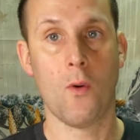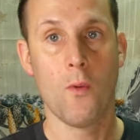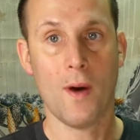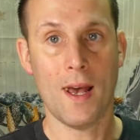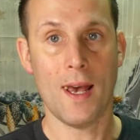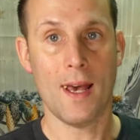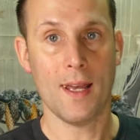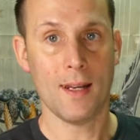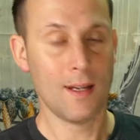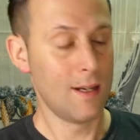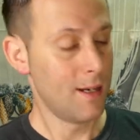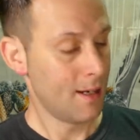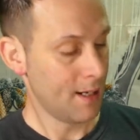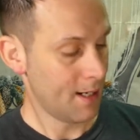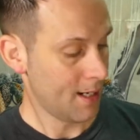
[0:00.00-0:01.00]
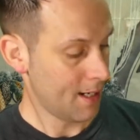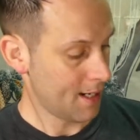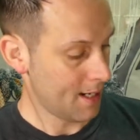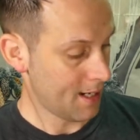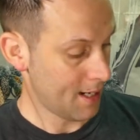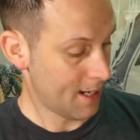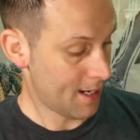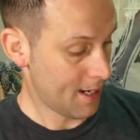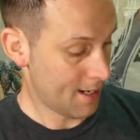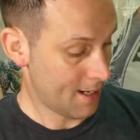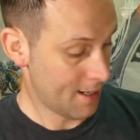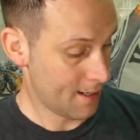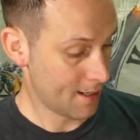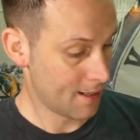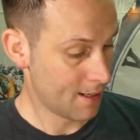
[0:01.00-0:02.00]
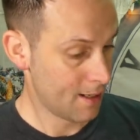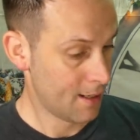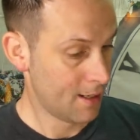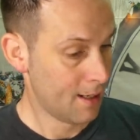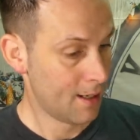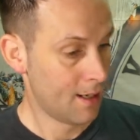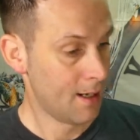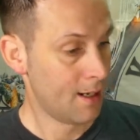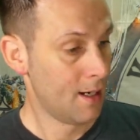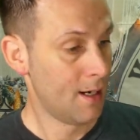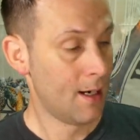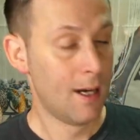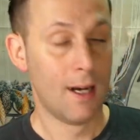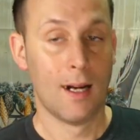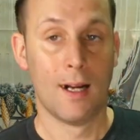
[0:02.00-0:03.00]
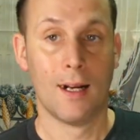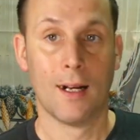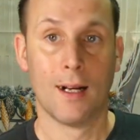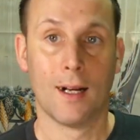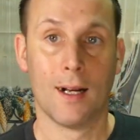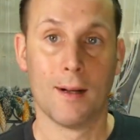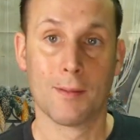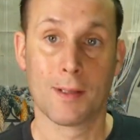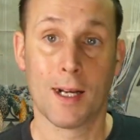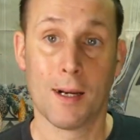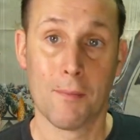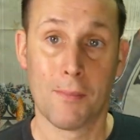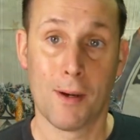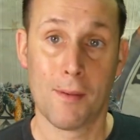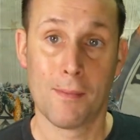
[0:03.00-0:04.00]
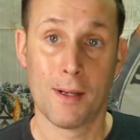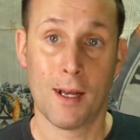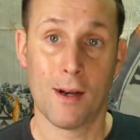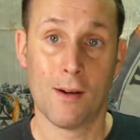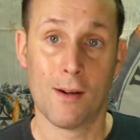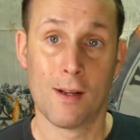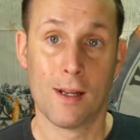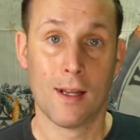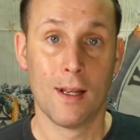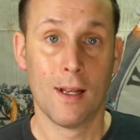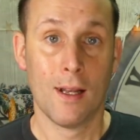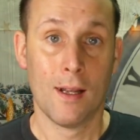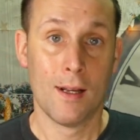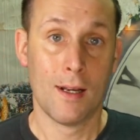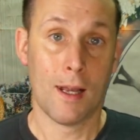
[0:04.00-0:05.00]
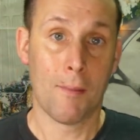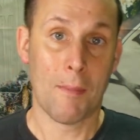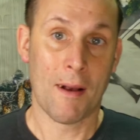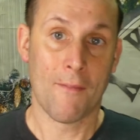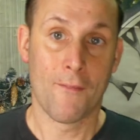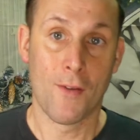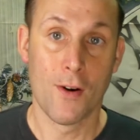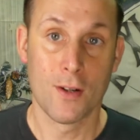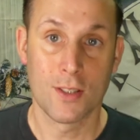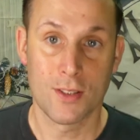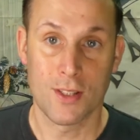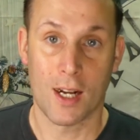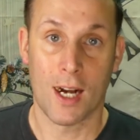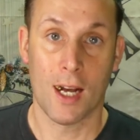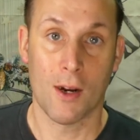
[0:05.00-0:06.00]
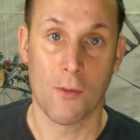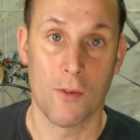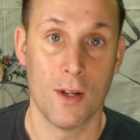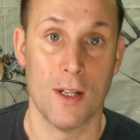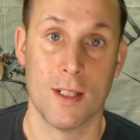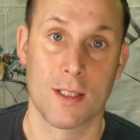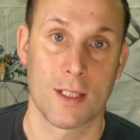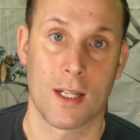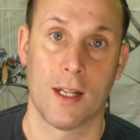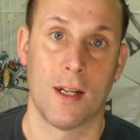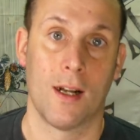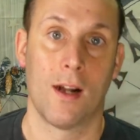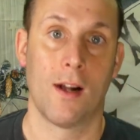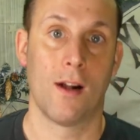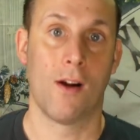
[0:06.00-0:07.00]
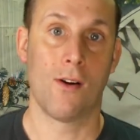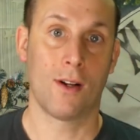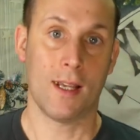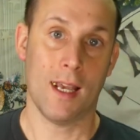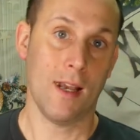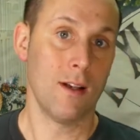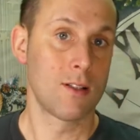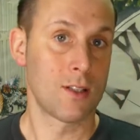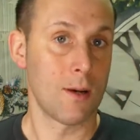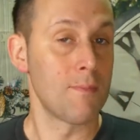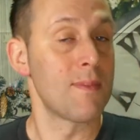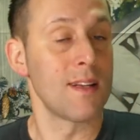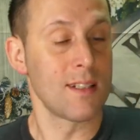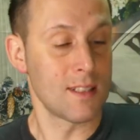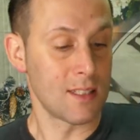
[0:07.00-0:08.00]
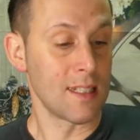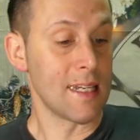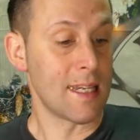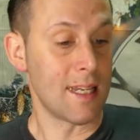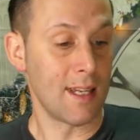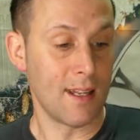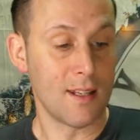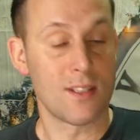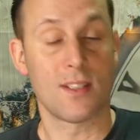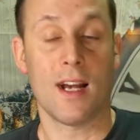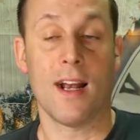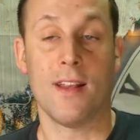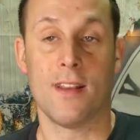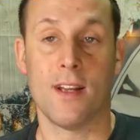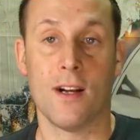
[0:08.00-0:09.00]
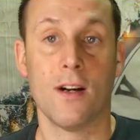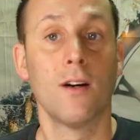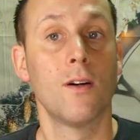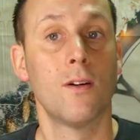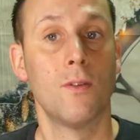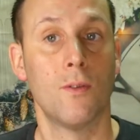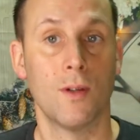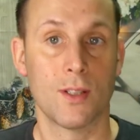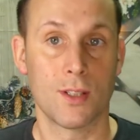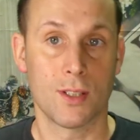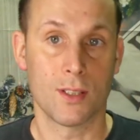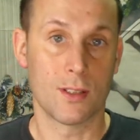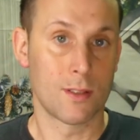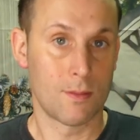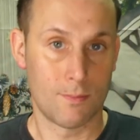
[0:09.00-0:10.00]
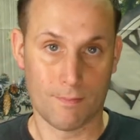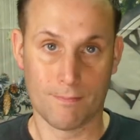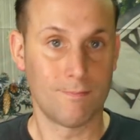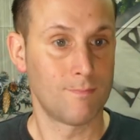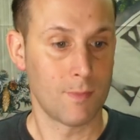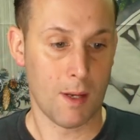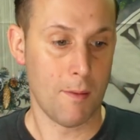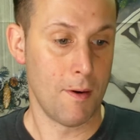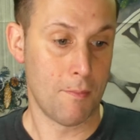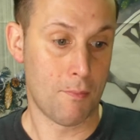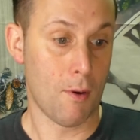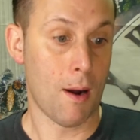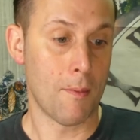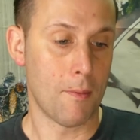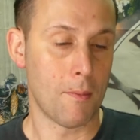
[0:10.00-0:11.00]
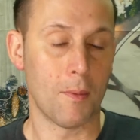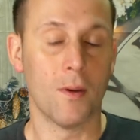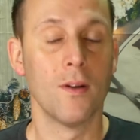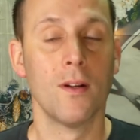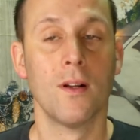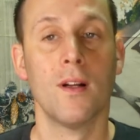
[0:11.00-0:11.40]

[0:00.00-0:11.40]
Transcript: wet and I'm kind of bummed out. Now my first thought was, okay, something's leaking inside there, which is I mean, probable.